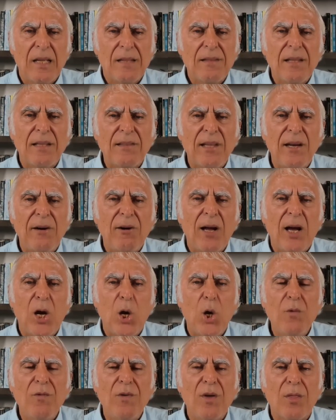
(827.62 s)
that there are
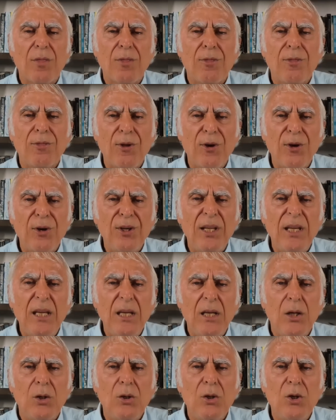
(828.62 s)
over
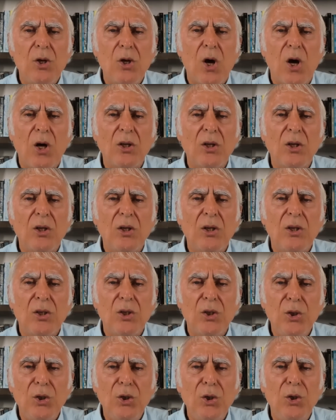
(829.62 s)
30
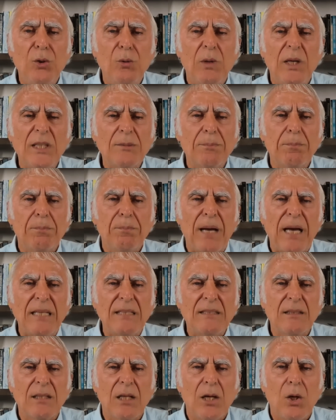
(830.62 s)
non-US
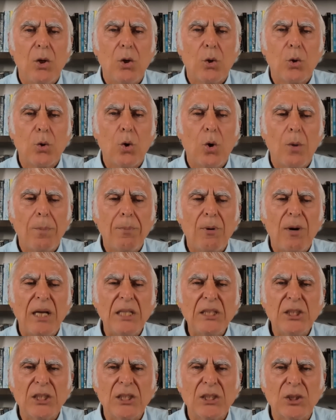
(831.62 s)
based
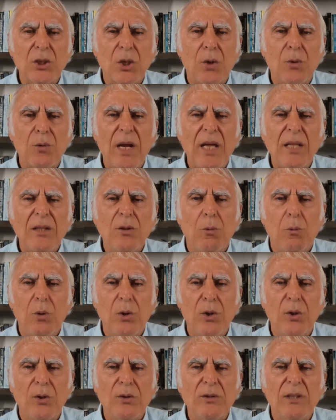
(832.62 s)
corporations around the
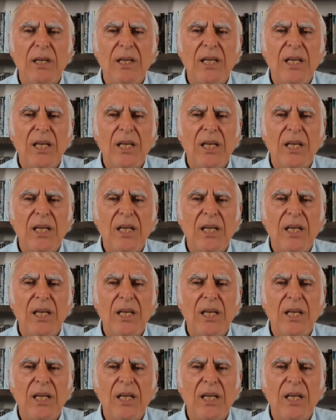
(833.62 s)
world